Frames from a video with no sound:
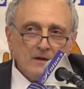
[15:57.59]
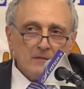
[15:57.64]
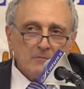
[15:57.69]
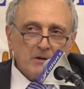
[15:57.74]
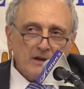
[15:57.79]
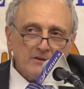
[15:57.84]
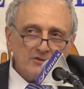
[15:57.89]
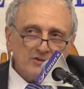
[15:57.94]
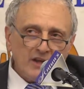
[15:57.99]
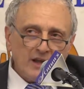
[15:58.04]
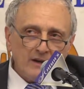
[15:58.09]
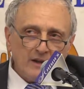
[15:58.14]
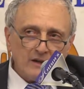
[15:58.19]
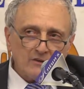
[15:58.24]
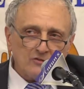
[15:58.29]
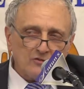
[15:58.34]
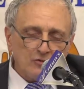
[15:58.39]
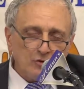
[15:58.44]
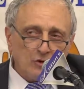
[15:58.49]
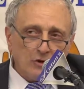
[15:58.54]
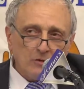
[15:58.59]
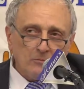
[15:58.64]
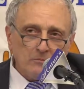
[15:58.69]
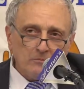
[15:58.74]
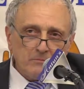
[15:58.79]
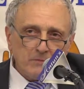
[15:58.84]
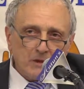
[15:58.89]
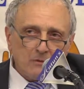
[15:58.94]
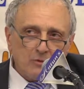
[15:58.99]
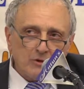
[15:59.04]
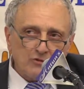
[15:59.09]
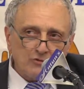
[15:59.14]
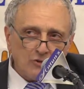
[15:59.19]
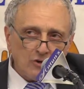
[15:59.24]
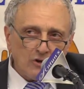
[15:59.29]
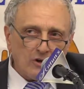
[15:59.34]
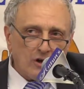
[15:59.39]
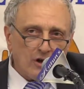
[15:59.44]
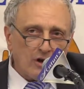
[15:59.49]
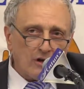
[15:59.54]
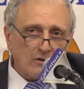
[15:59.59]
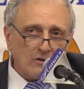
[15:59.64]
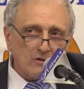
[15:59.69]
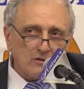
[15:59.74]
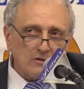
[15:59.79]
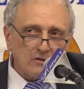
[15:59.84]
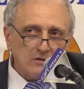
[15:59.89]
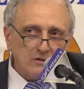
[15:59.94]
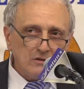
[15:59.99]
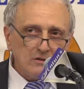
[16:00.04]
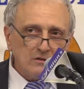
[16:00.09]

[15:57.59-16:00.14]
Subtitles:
But I sat next to him and we sort of huddled.